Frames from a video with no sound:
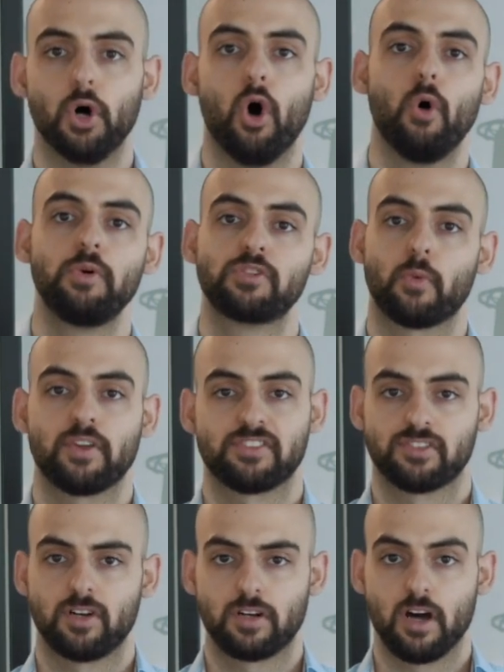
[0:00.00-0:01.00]
you'll always want to
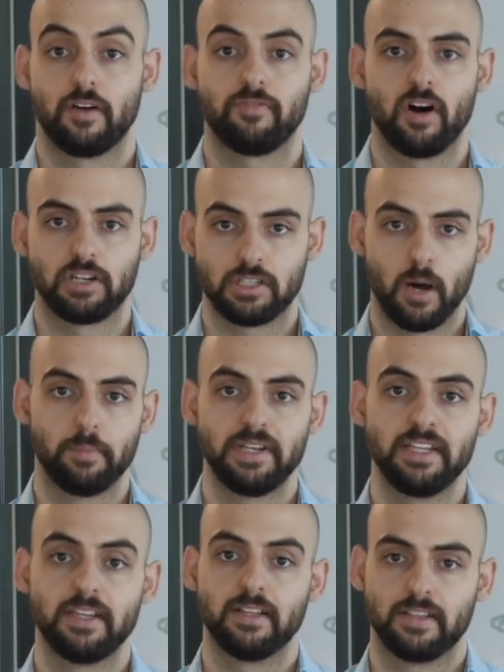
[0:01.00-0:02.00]
start off on
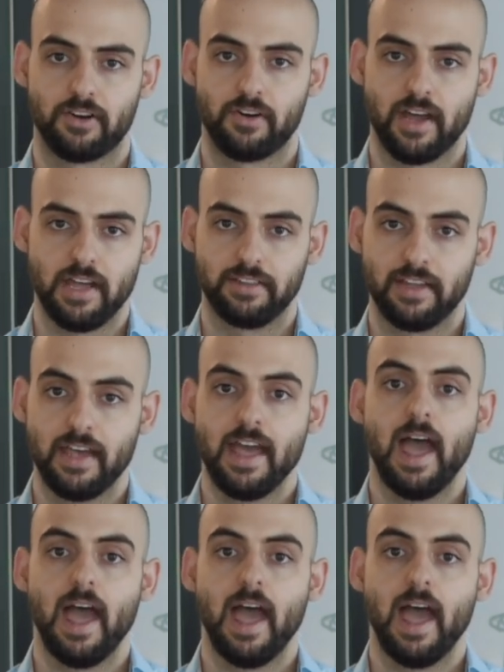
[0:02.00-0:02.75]
company letterhead.